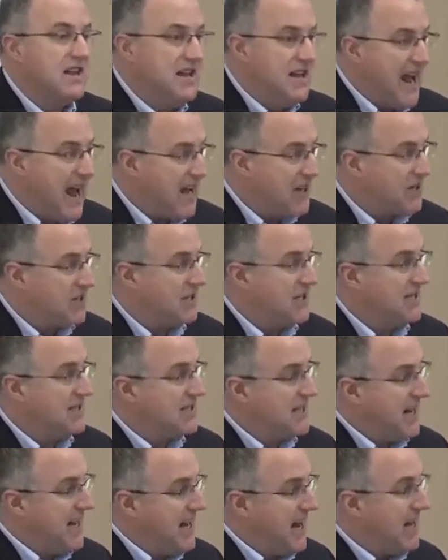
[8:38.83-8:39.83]
yes and
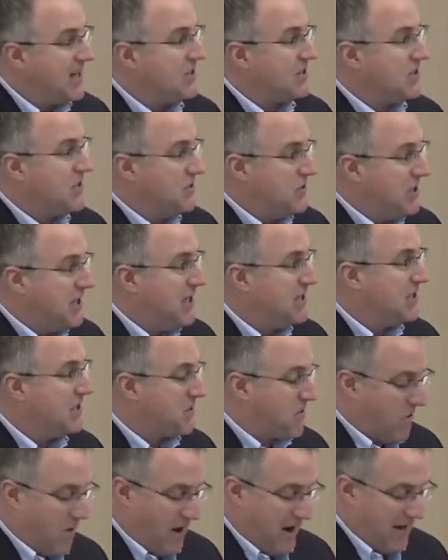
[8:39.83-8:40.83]
say yes to Jesus
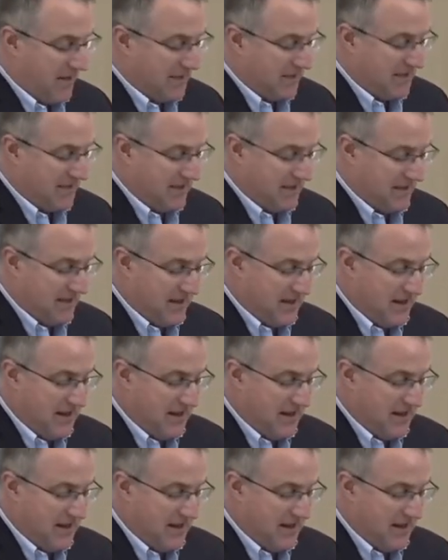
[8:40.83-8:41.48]
Christ.